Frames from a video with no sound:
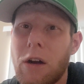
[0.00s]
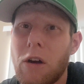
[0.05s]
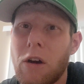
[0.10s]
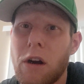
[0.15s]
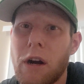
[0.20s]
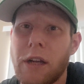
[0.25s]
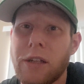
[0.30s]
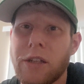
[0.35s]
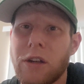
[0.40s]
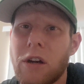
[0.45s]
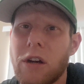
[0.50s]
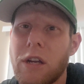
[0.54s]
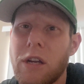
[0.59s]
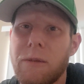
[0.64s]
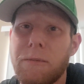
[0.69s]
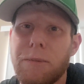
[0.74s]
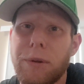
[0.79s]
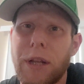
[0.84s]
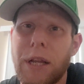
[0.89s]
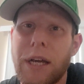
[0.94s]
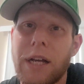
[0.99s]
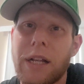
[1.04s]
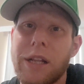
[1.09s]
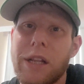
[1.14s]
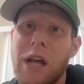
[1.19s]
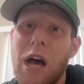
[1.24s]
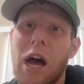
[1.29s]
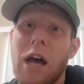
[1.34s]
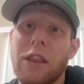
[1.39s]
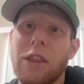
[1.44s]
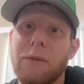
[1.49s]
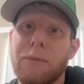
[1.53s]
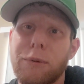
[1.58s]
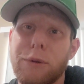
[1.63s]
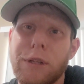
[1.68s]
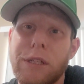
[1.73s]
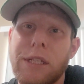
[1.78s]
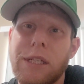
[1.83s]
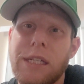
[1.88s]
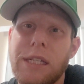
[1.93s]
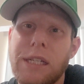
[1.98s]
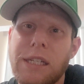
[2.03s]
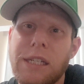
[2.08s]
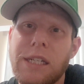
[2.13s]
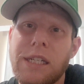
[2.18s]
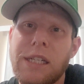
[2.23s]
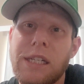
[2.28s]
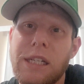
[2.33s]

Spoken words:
Hart. I saw him play a lot in the preseason.